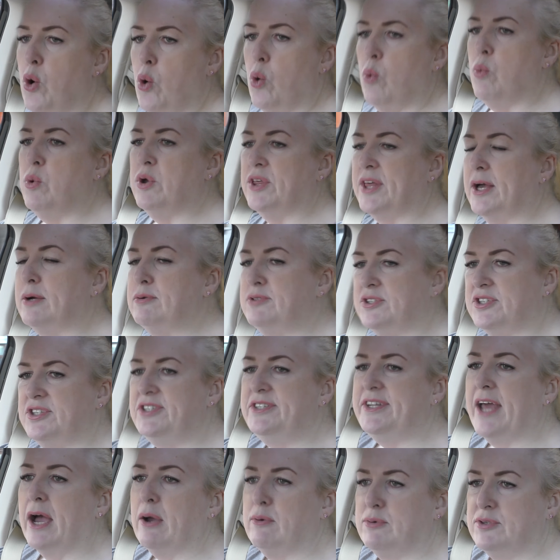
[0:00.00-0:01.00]
without
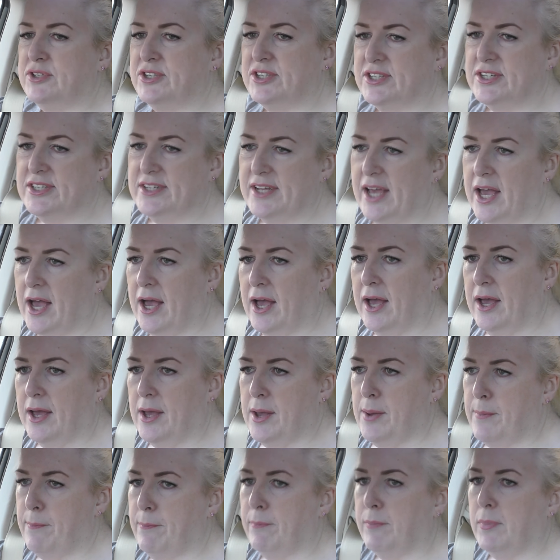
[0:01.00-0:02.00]
doubt,
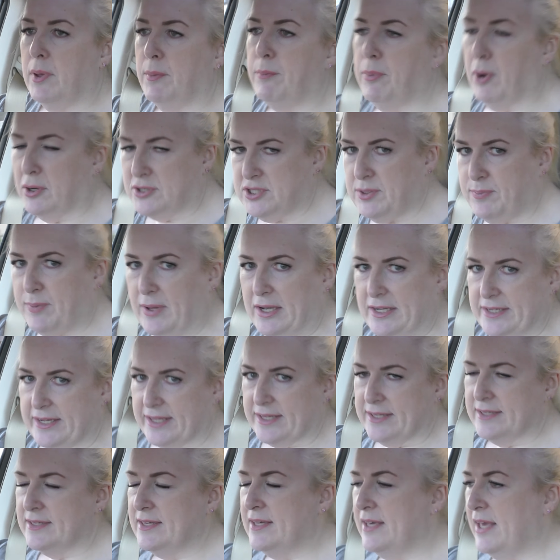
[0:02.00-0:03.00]
um,
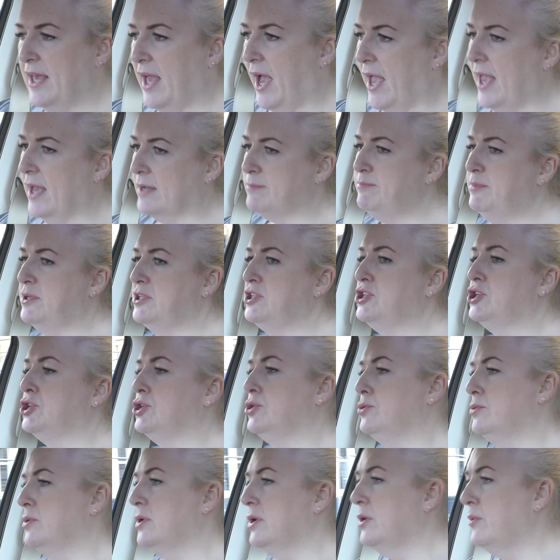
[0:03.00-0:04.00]
bodybuilding. I hadn't been
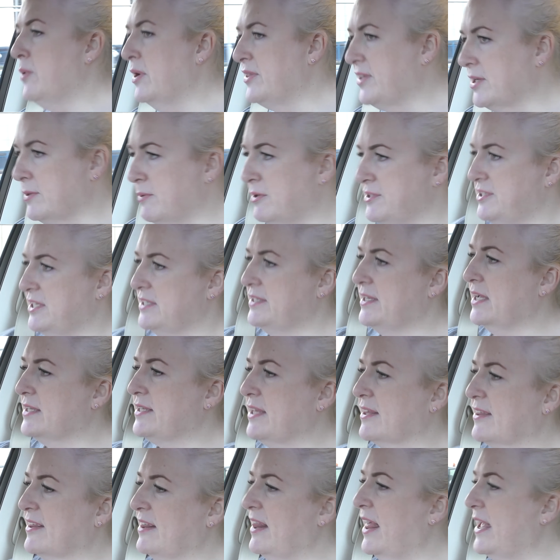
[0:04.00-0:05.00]
sure whether I wanted that
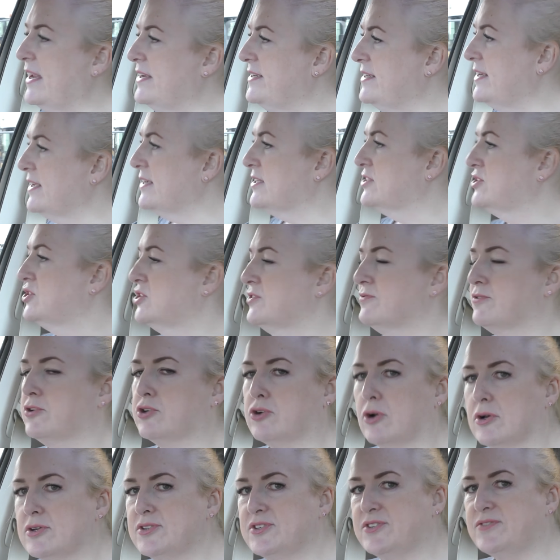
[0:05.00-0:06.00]
athletic, sort of
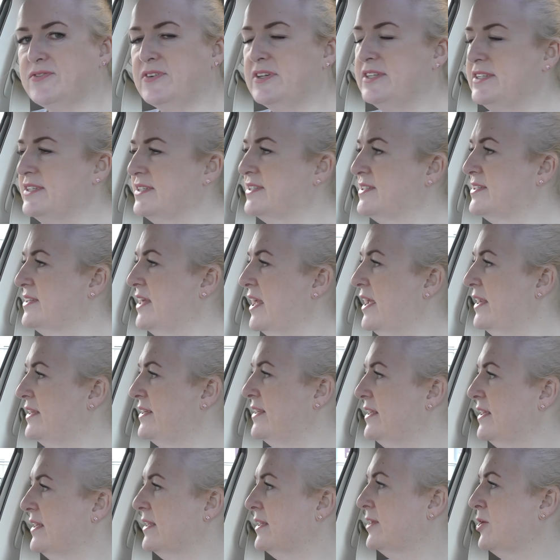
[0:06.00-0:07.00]
CrossFit
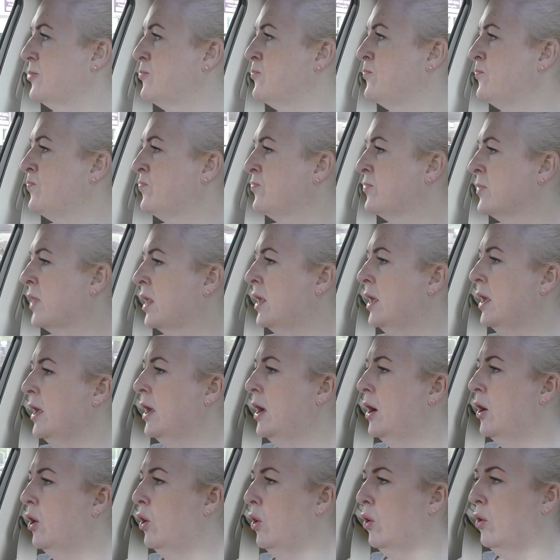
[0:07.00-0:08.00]
aesthetic,
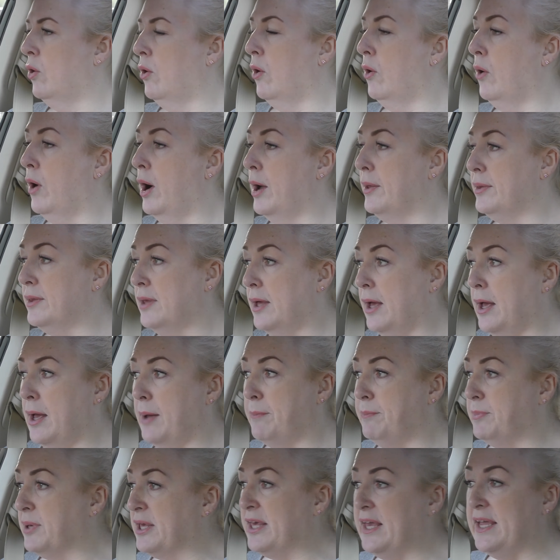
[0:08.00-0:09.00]
or uh,
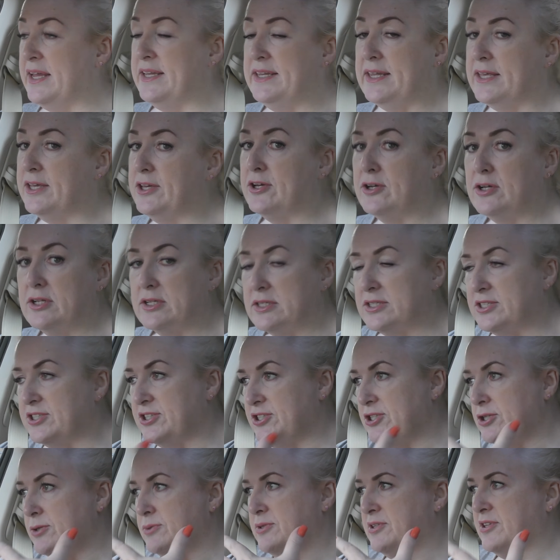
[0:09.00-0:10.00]
bikini girls, you
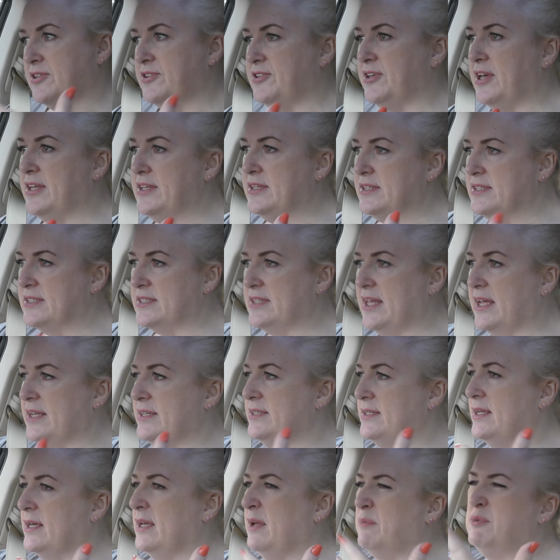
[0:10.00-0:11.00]
know, the thin,
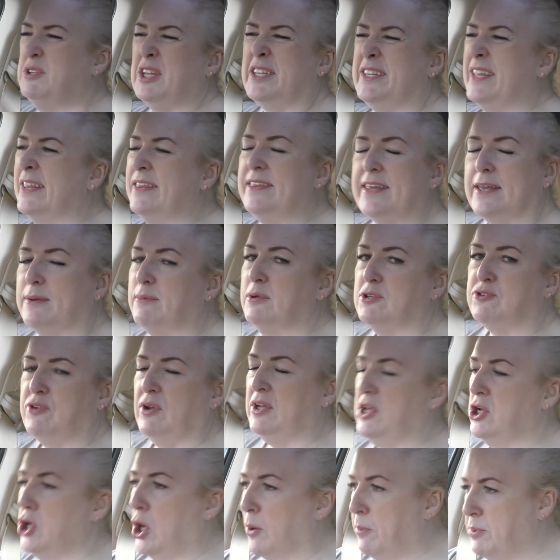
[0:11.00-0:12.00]
slender, which I didn't think was
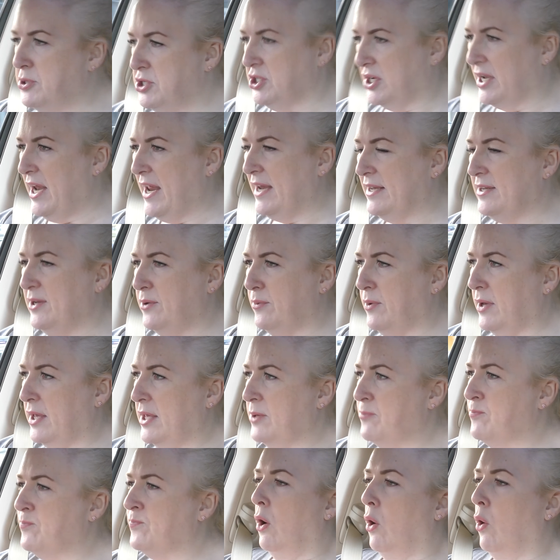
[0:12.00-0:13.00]
really an option
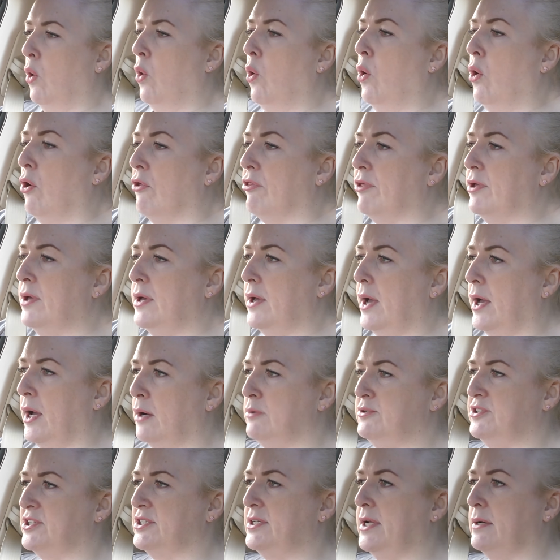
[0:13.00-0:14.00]
anyway, or the
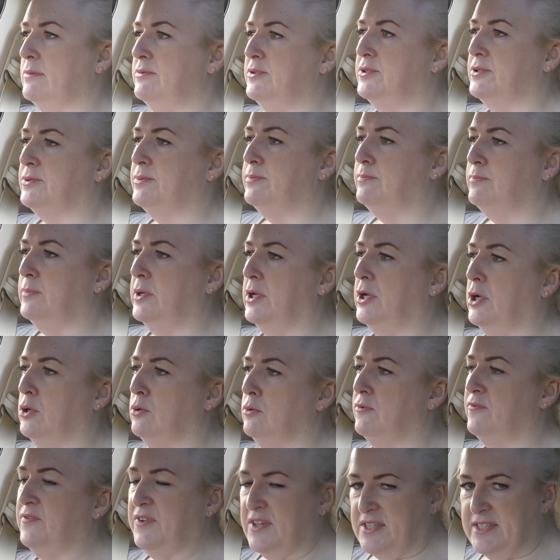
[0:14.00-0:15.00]
out and out, you
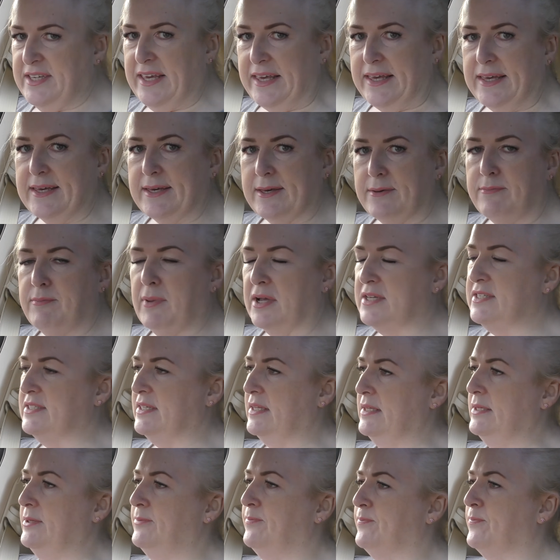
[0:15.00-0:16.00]
know, physique,
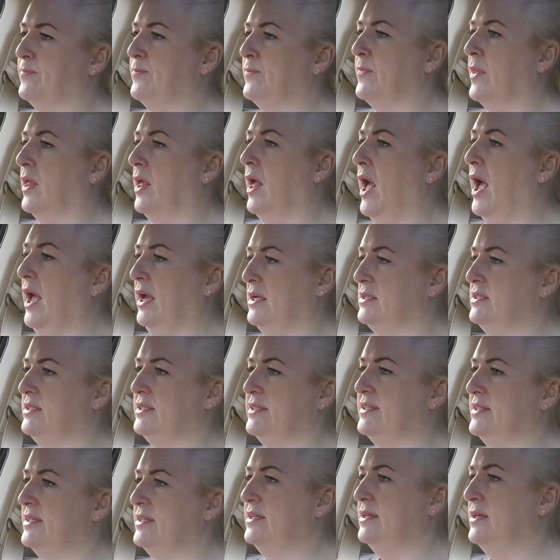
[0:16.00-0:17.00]
muscle.
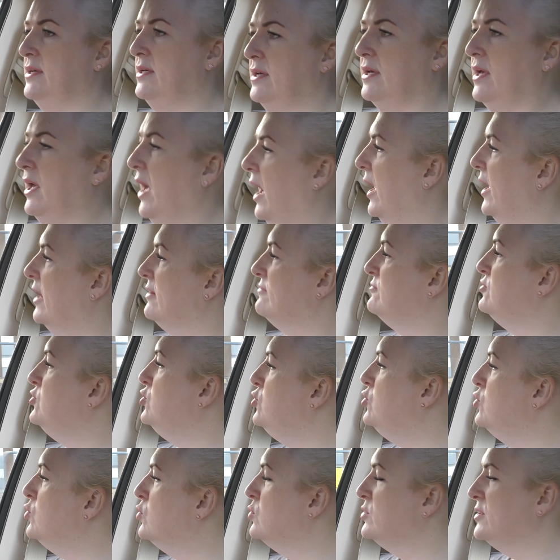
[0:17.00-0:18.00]
And I have
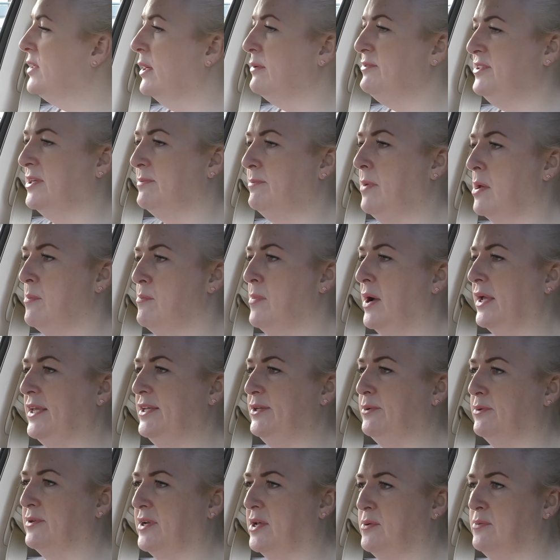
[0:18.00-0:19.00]
no doubt in my
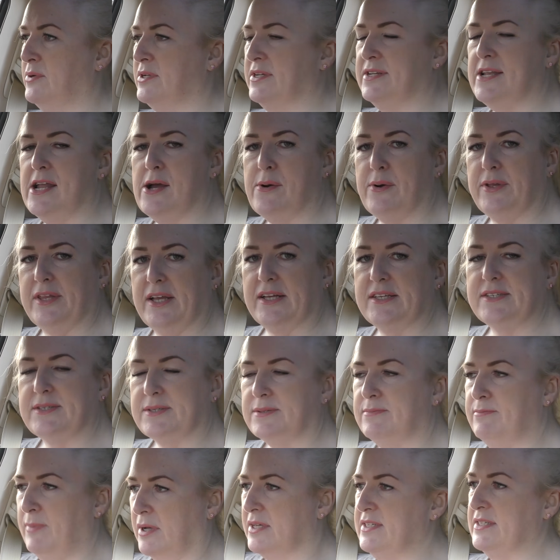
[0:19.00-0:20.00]
mind what I want now, and
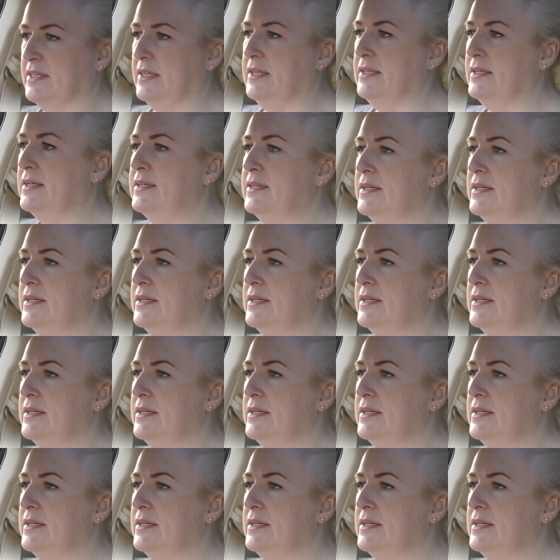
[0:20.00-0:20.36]
that's muscle.